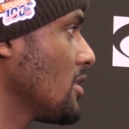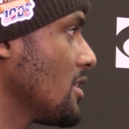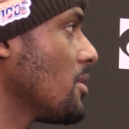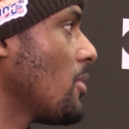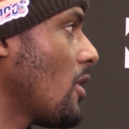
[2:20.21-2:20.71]

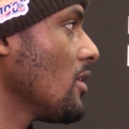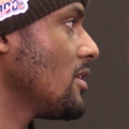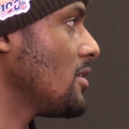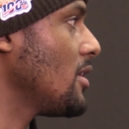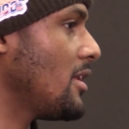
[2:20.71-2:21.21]
Get the ball
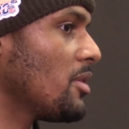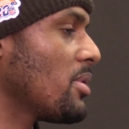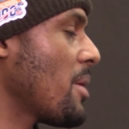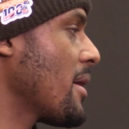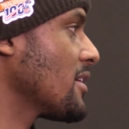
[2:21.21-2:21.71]
in the
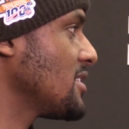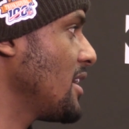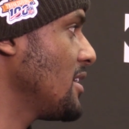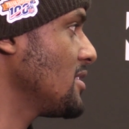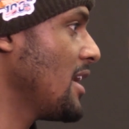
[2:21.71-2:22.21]
playmaker's
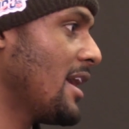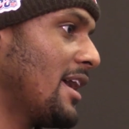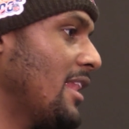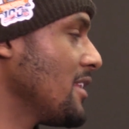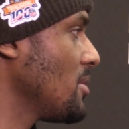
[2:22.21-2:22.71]
hands
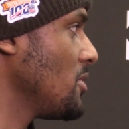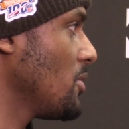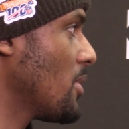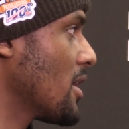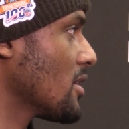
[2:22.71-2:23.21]
and let them
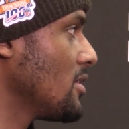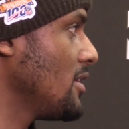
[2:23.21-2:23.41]
do work.